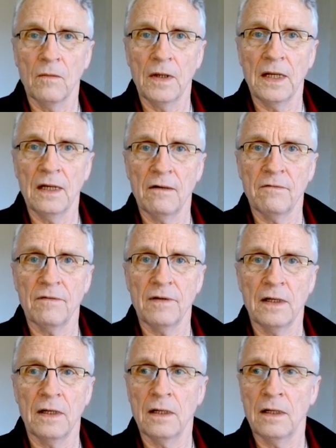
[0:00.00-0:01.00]
We have
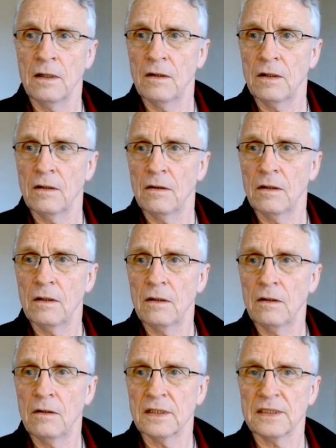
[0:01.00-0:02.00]

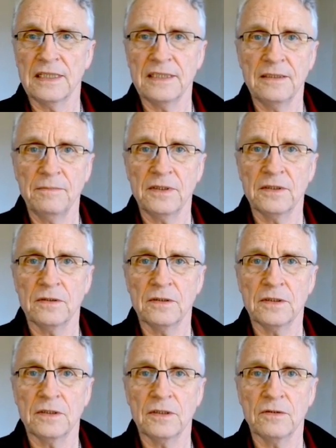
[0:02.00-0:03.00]

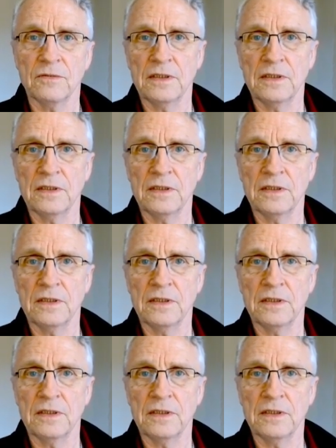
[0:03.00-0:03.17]
logarithms.